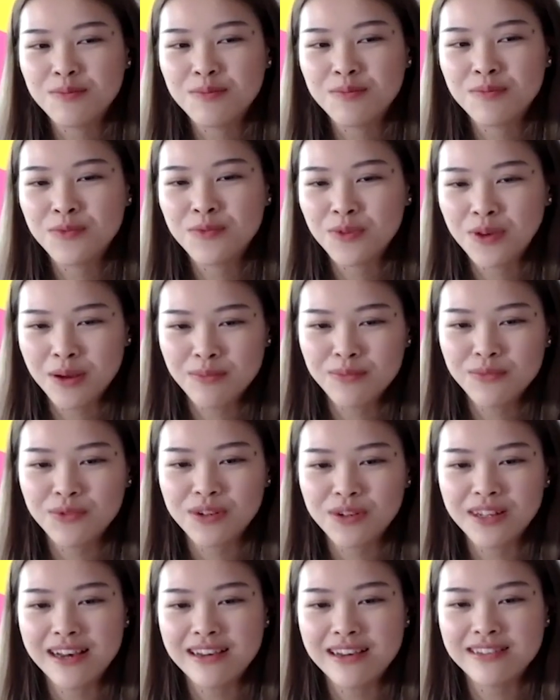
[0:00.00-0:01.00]
to come to
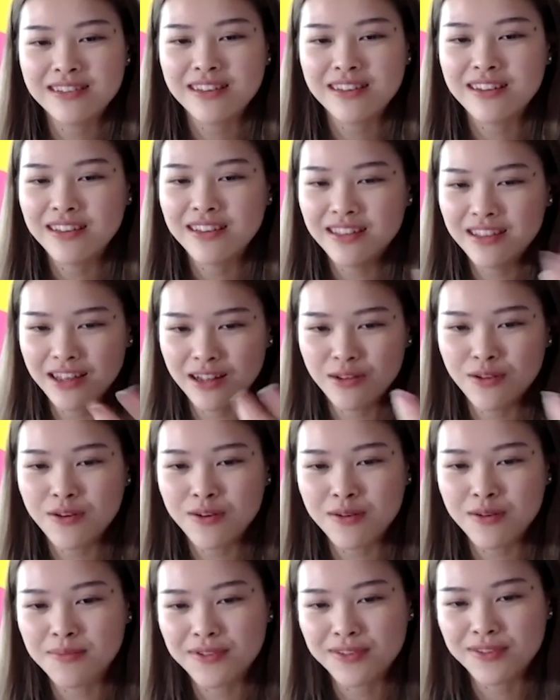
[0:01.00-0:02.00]
class and then like
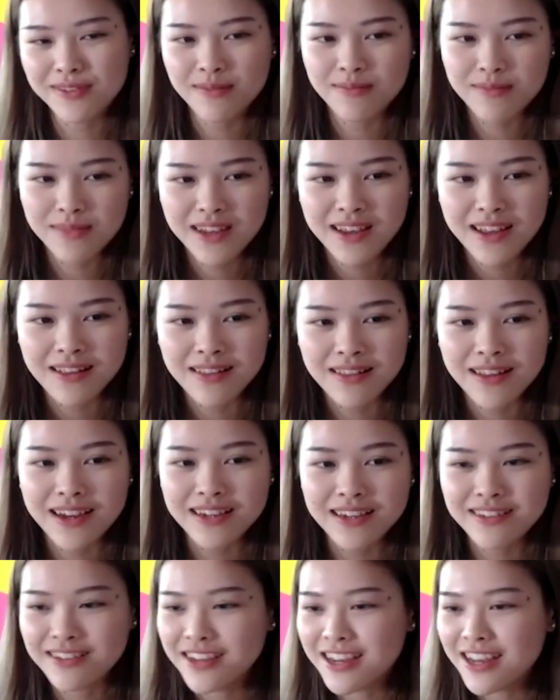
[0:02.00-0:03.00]
talk about something I
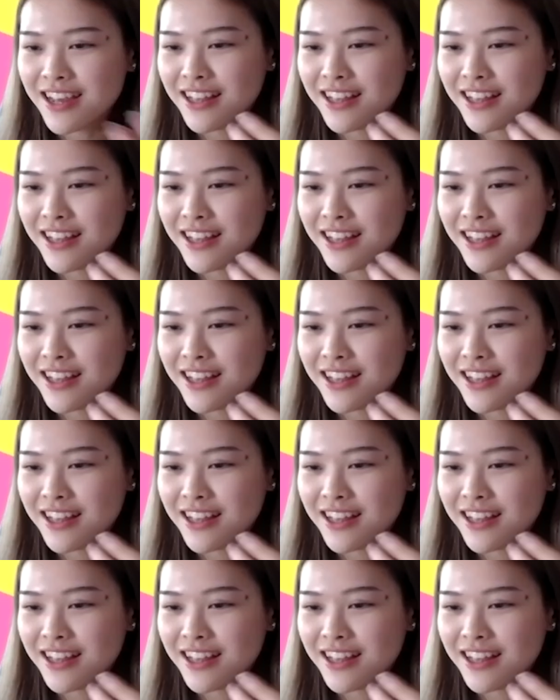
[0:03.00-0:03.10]
like.